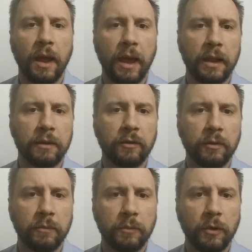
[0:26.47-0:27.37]
and
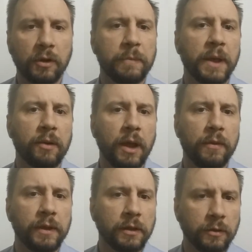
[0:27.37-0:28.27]
talked about
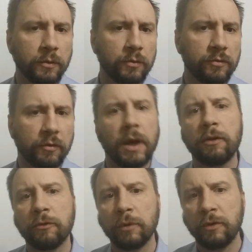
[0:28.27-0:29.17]
how they used
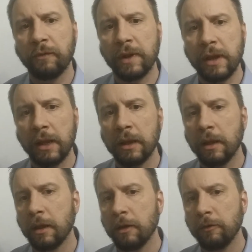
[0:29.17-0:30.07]
crowdsource funding
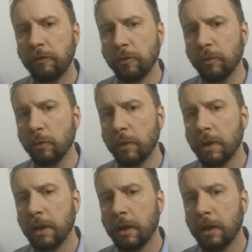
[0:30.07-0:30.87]
to